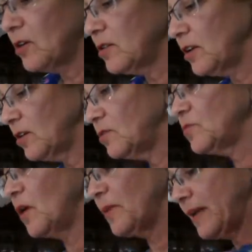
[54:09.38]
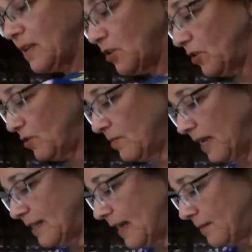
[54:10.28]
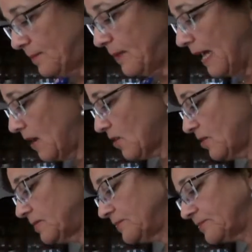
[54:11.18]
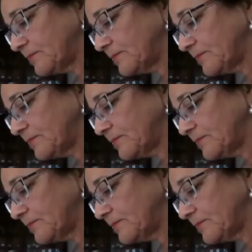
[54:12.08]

show you what we can do to make that better.